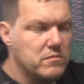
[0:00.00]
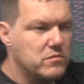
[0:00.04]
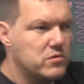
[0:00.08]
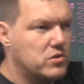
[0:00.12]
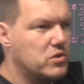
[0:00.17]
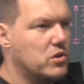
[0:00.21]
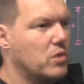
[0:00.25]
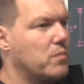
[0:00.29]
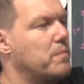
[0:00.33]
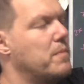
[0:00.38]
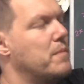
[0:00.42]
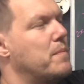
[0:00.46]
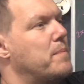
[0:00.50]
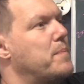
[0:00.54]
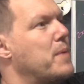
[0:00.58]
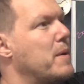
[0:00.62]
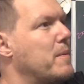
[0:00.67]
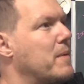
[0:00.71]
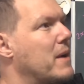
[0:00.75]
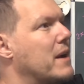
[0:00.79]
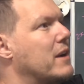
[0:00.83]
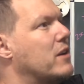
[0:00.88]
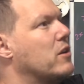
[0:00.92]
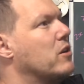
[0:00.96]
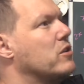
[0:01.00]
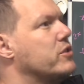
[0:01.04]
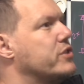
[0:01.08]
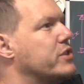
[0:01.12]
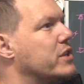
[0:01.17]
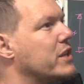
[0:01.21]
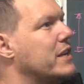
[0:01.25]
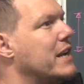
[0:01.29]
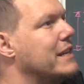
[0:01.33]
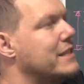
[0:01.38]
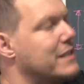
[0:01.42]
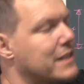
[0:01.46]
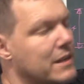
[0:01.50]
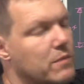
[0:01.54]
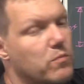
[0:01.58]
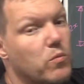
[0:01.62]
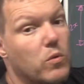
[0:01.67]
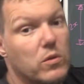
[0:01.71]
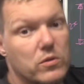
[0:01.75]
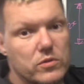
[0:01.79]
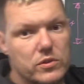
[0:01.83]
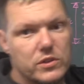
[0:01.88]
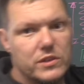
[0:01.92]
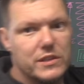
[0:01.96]
people aren't constantly asking,
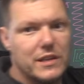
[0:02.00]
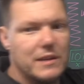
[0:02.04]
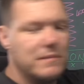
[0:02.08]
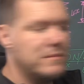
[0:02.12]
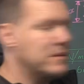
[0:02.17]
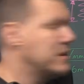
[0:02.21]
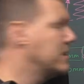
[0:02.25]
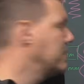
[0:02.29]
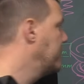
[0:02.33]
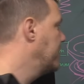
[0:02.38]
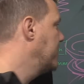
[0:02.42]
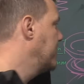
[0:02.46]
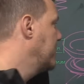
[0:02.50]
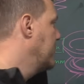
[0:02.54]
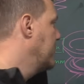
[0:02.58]
what does that mean?